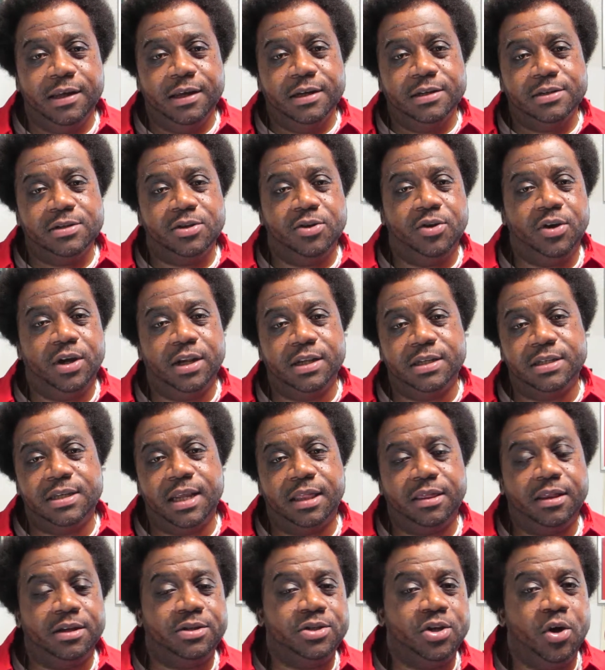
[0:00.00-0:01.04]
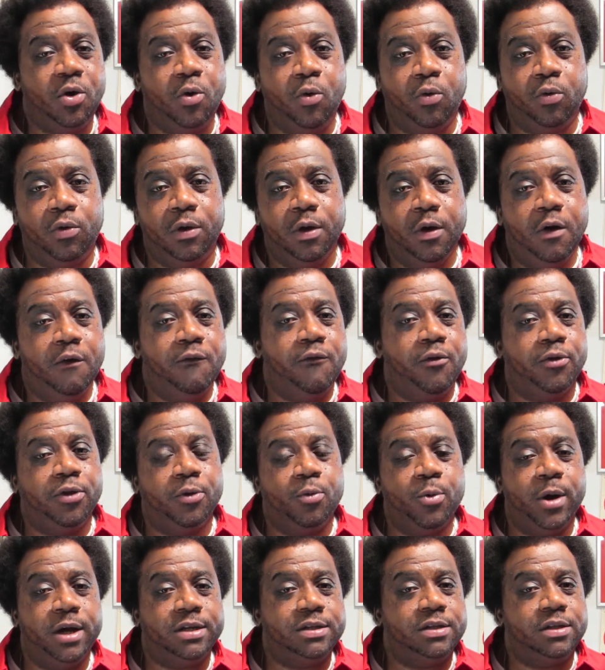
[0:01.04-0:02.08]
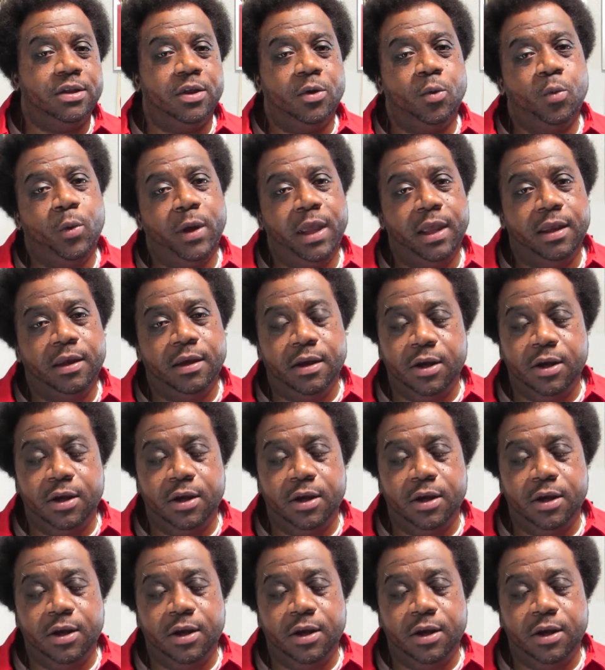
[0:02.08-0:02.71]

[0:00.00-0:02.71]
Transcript: so you can set the tone for the rest of the week.